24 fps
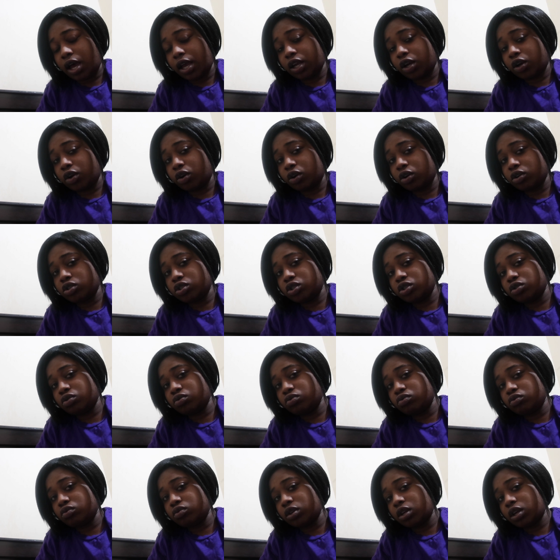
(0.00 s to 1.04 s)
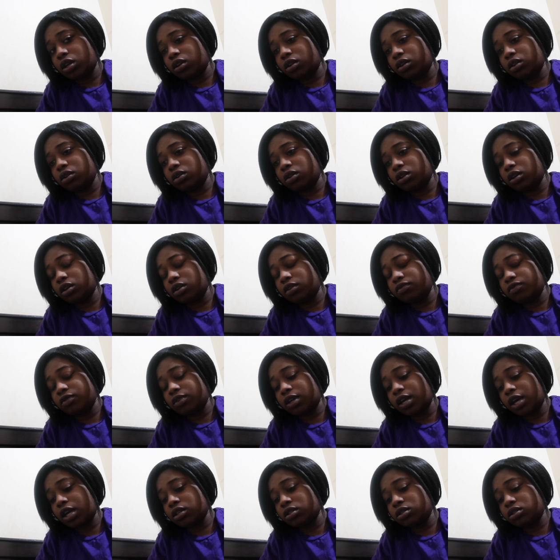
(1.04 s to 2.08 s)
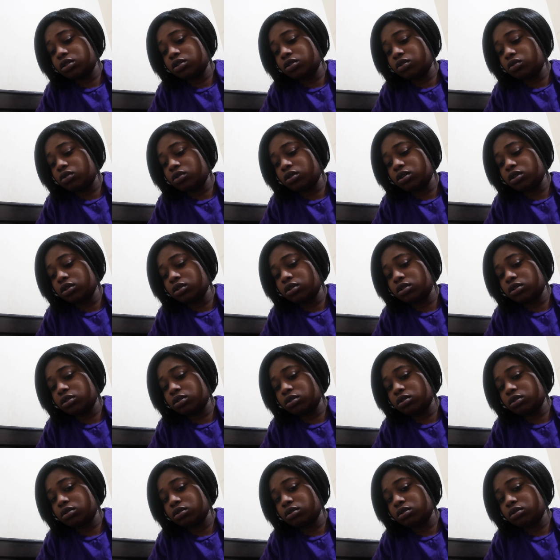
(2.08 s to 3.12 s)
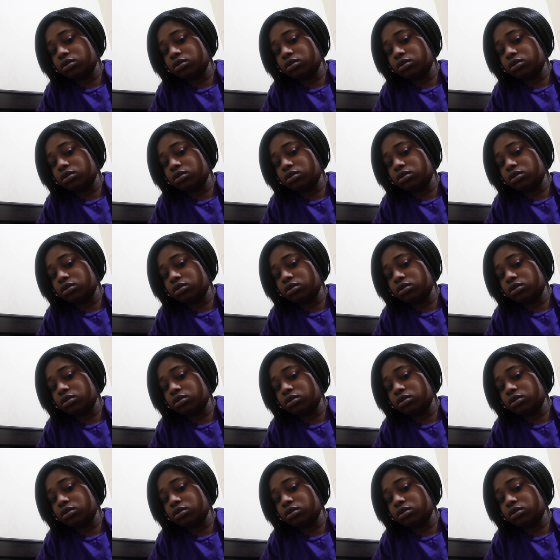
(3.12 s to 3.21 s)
I encourage you, none, none of you guys, to do this.